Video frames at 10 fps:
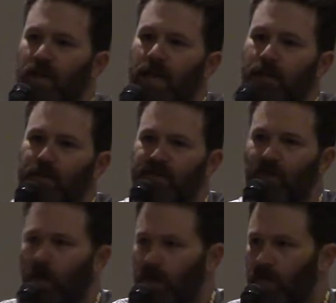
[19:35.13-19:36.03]
game is
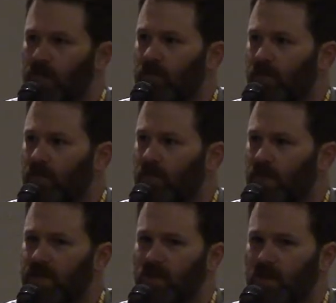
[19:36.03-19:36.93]
volume.
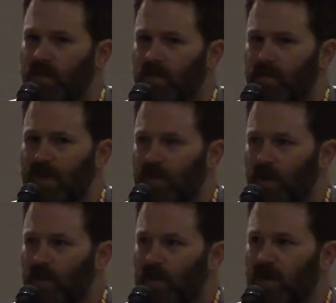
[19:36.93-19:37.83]
That's really the best
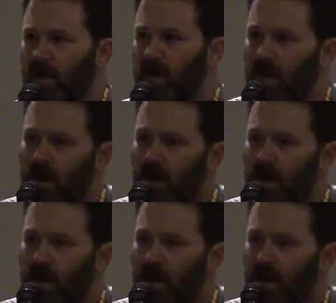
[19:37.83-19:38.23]
way to put it.